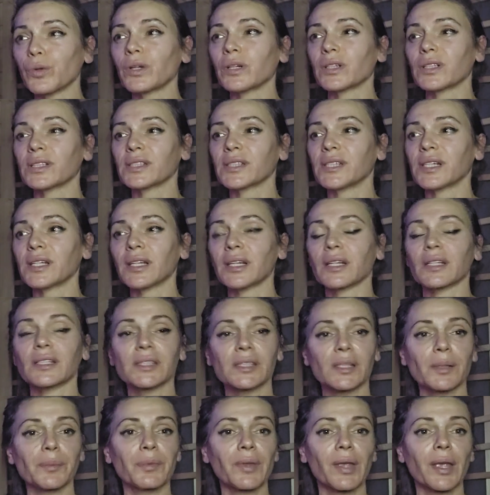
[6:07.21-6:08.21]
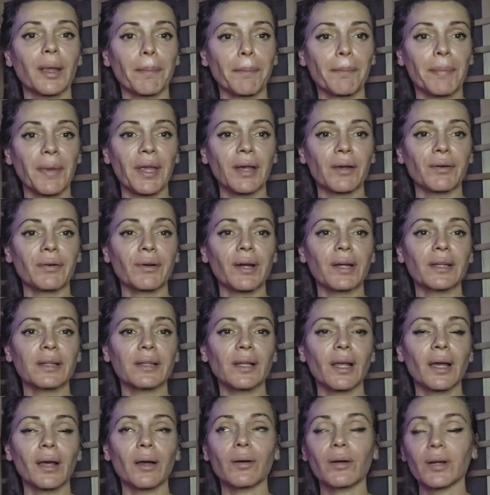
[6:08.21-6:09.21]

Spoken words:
are seeding something big right now.